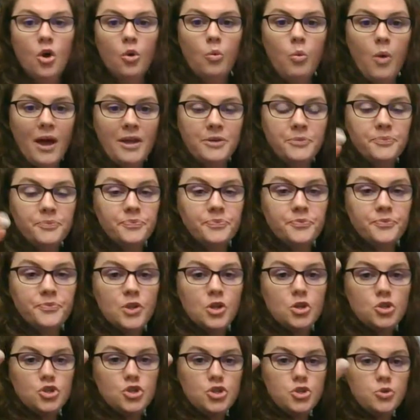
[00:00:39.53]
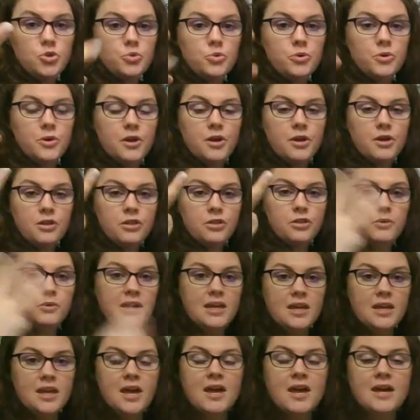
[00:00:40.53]
1, 2,
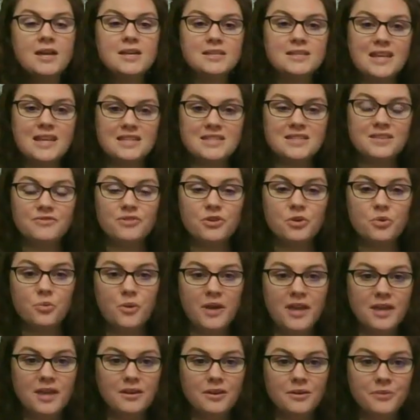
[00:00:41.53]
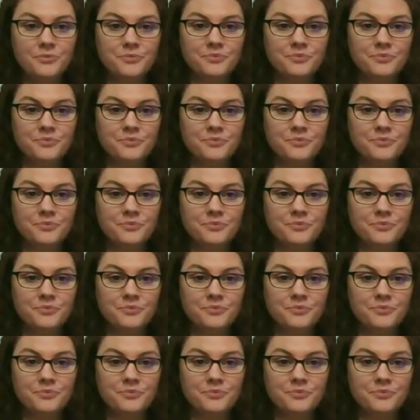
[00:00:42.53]
3. Days of the week.